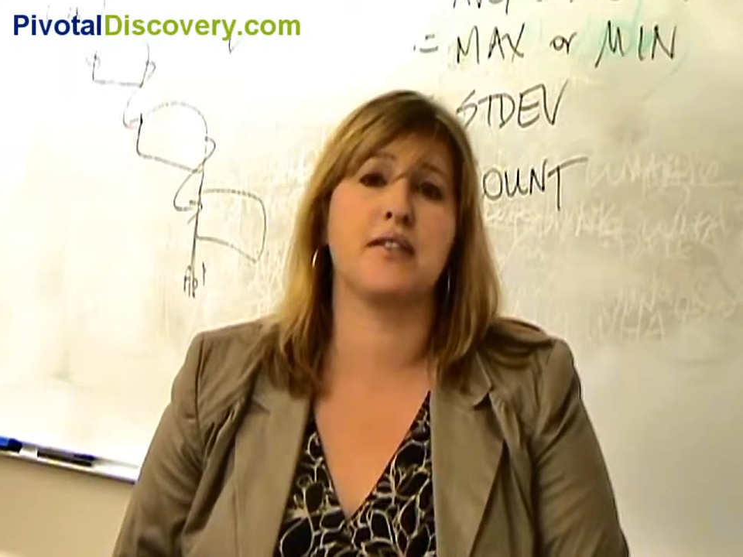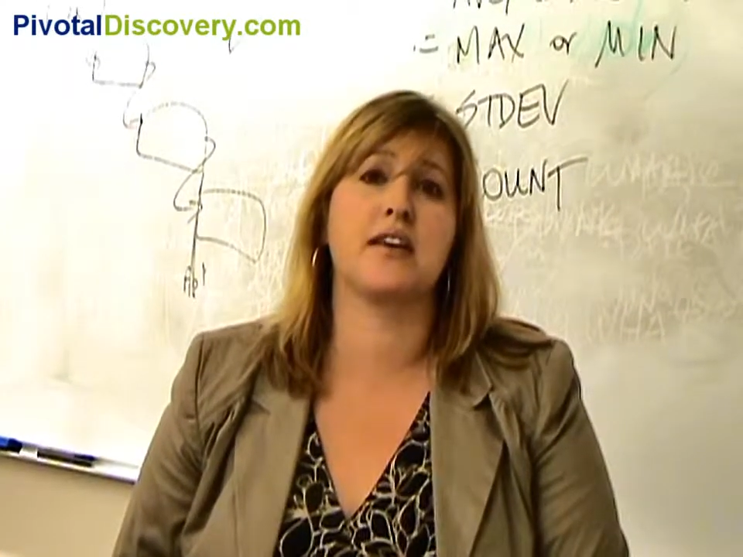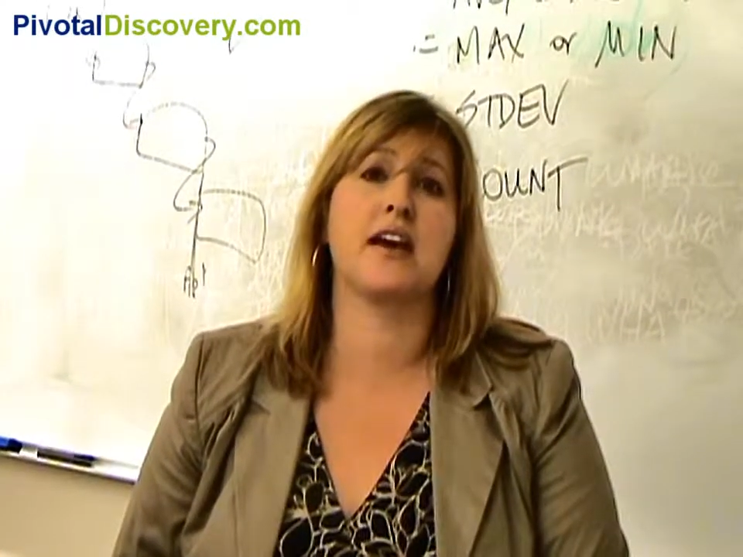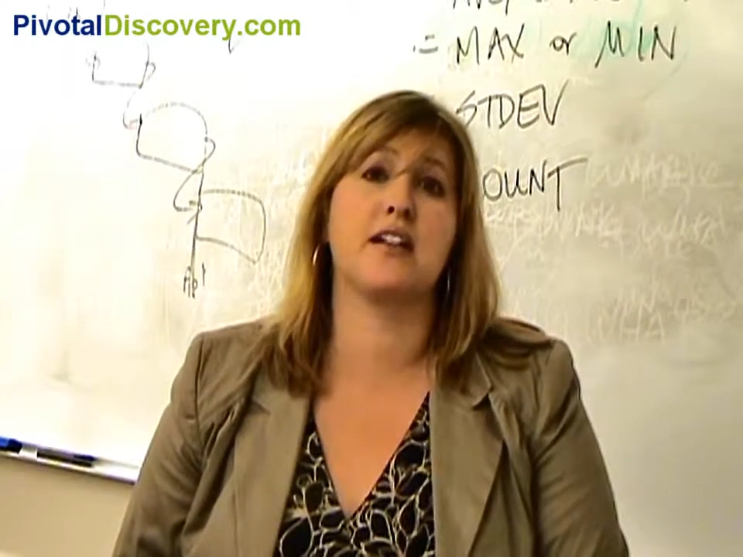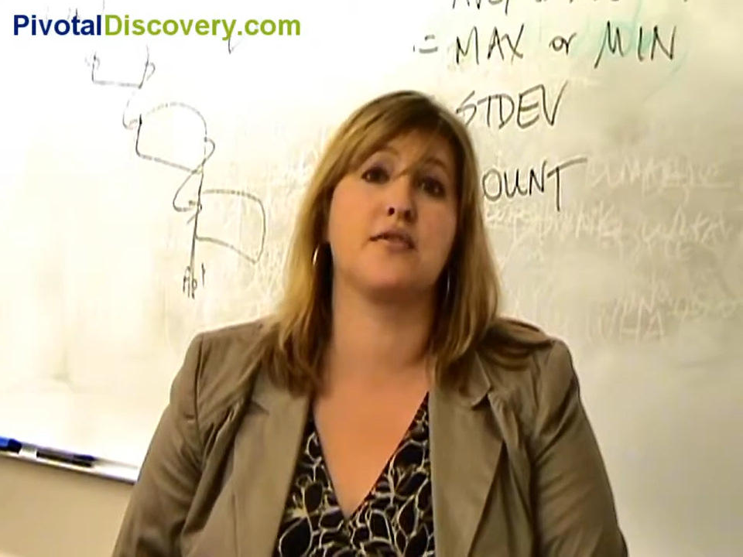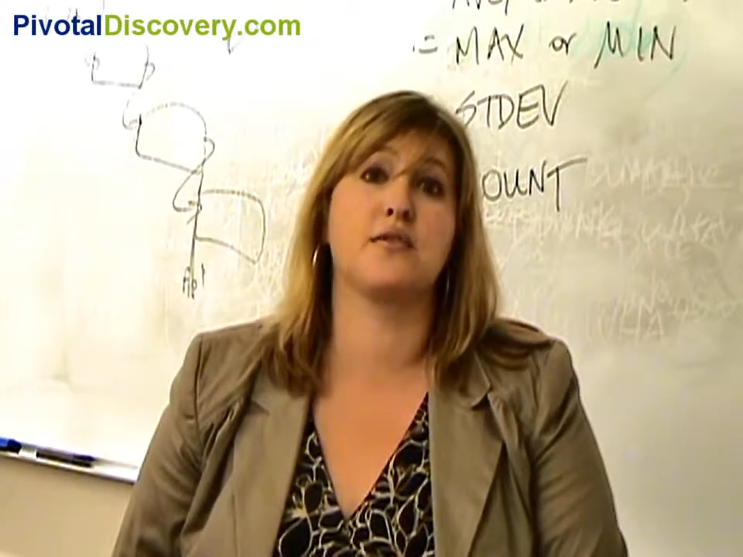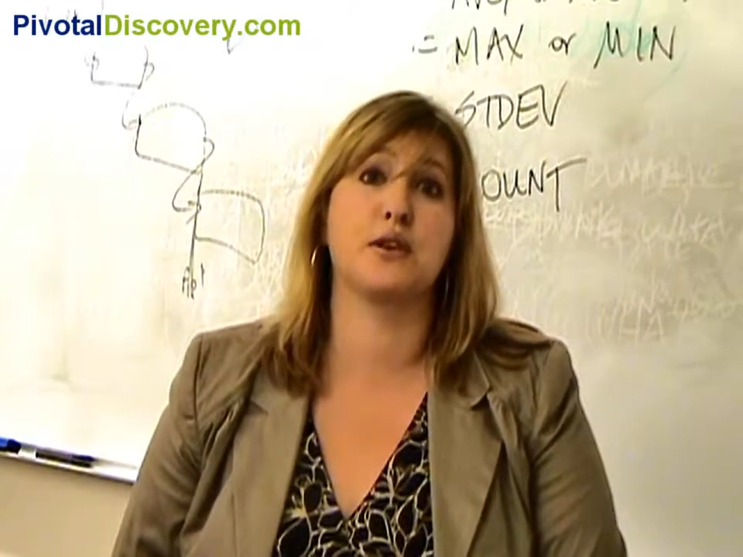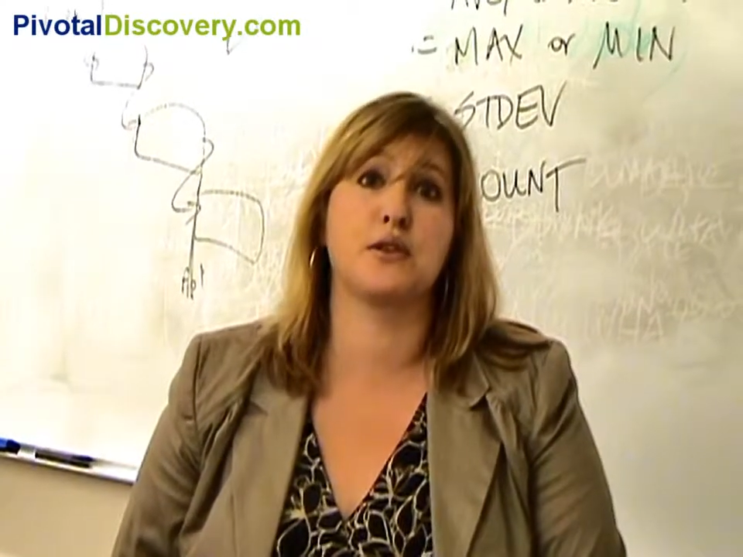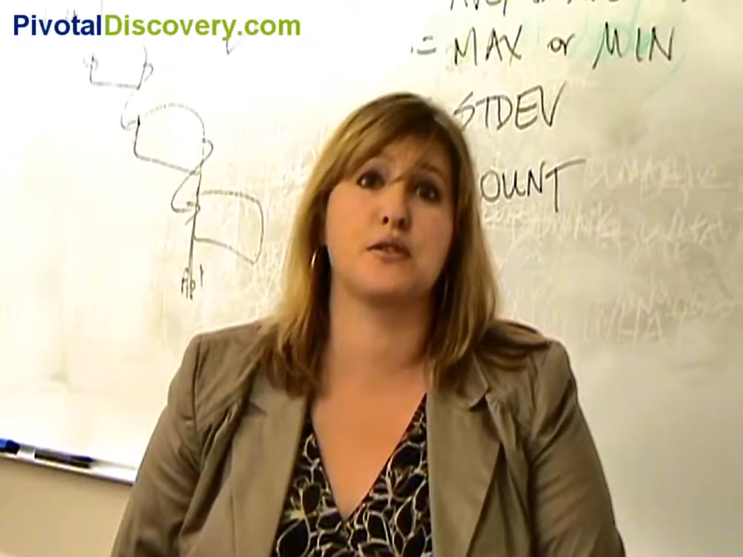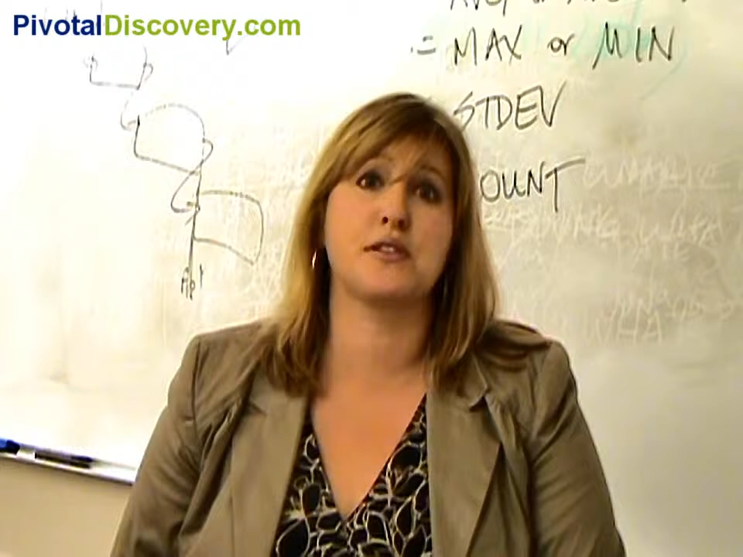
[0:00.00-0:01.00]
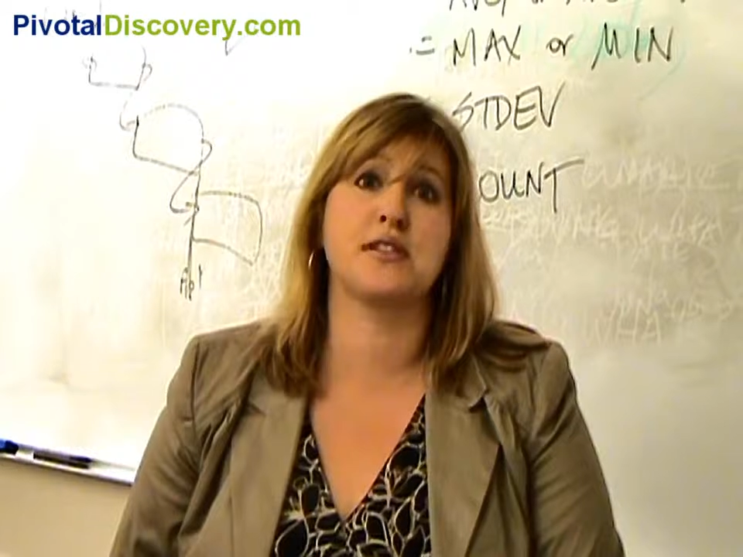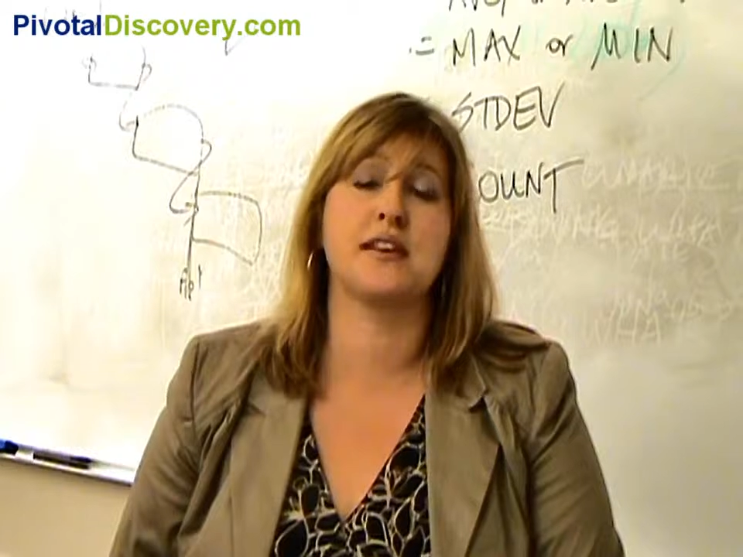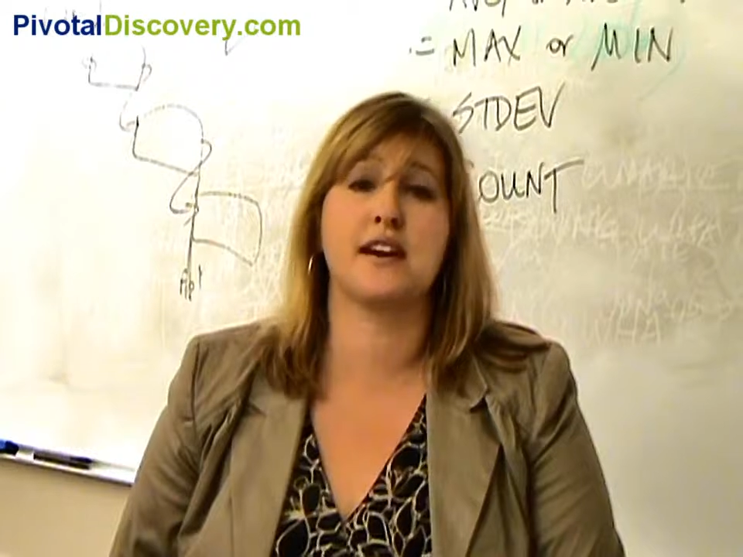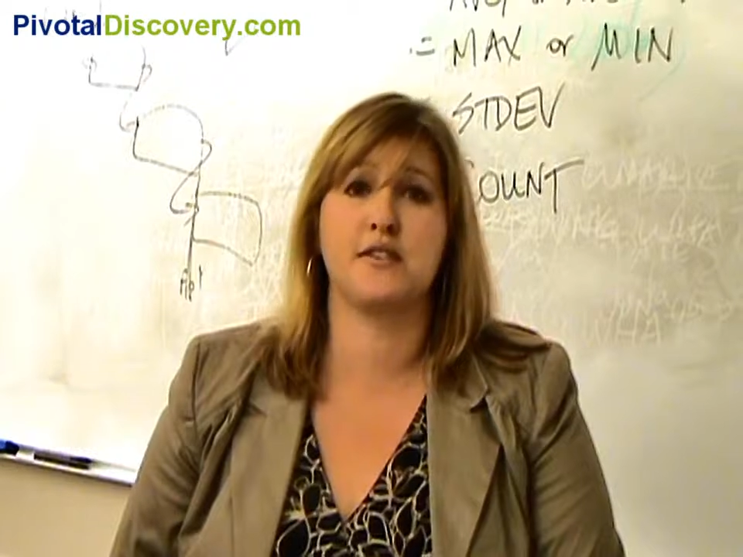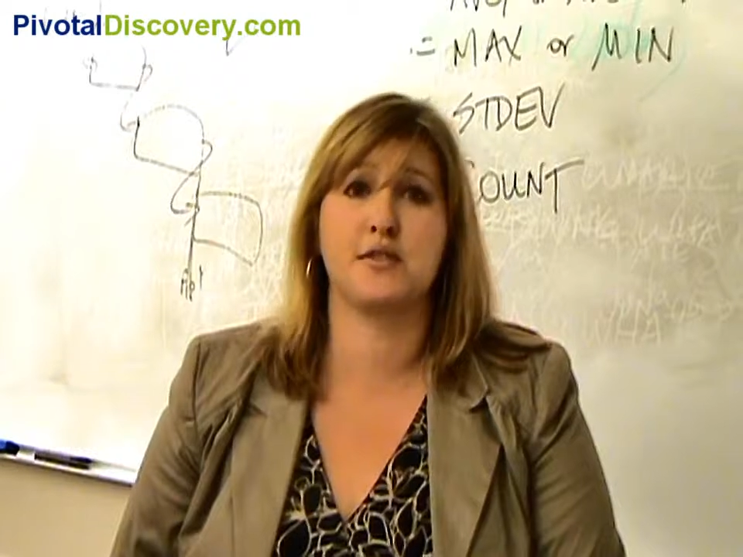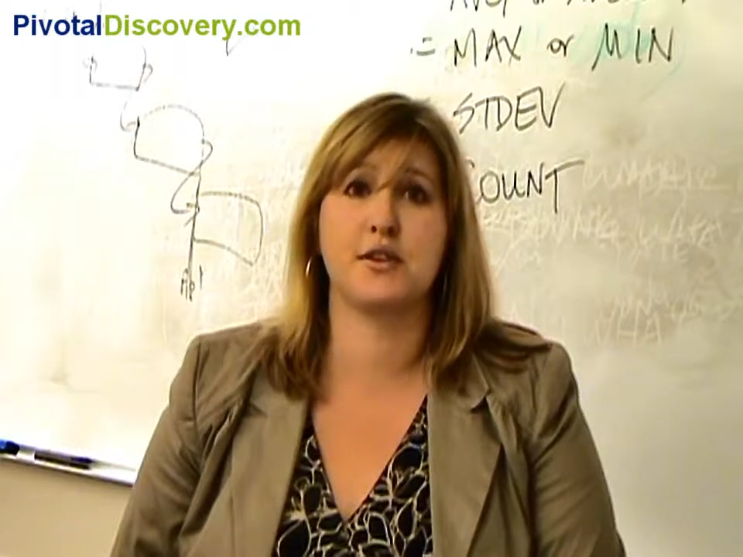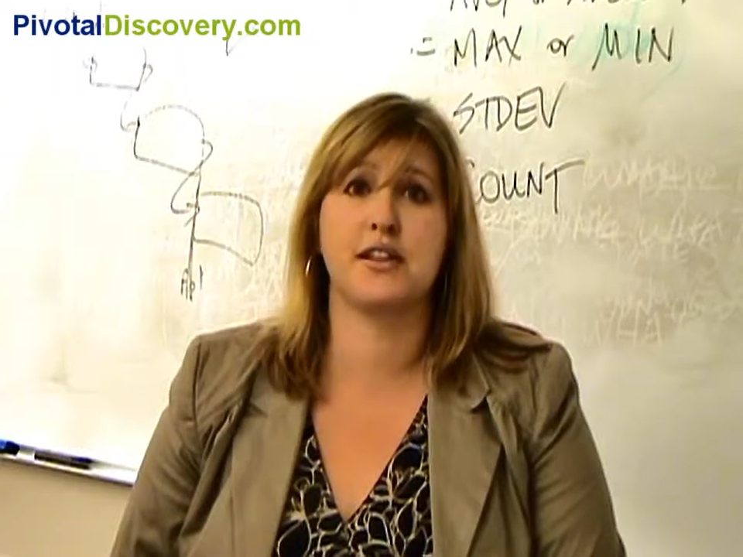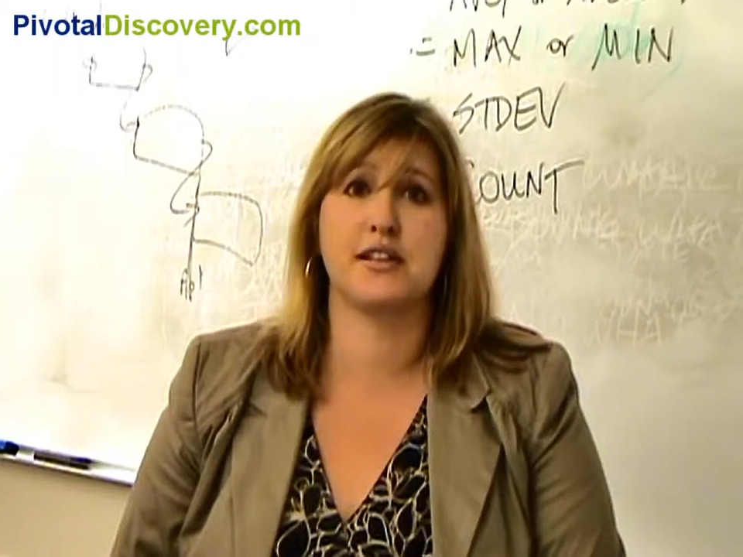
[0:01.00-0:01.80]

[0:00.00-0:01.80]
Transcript: the California courts and the California